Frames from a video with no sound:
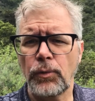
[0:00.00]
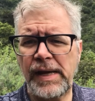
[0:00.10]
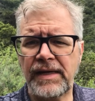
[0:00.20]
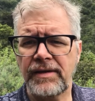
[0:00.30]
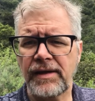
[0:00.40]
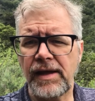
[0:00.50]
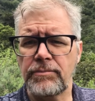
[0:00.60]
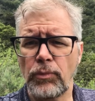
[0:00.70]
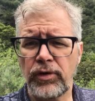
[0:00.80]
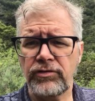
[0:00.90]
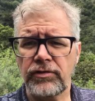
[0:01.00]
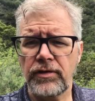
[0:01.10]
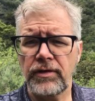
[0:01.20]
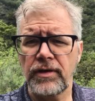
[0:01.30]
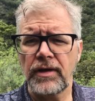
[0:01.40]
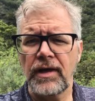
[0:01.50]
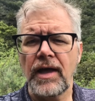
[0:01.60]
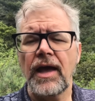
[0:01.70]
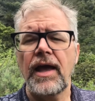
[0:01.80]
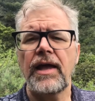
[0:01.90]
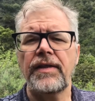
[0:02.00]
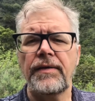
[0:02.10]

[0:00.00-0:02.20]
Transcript: wind and moisture and